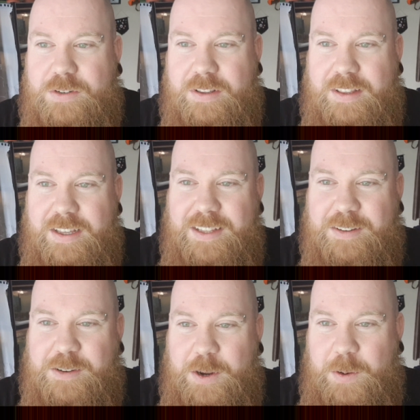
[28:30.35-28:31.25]
do these
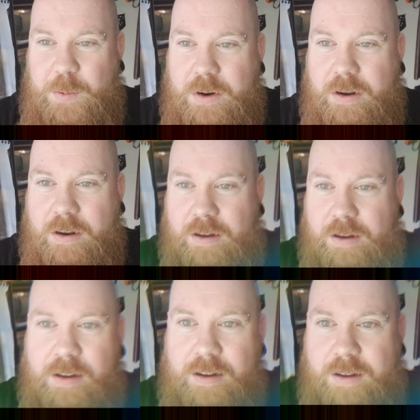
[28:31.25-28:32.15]
do?
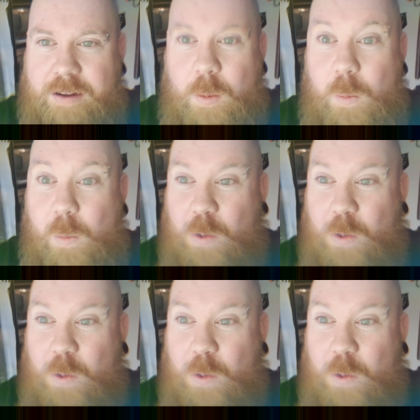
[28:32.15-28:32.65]
Ooh,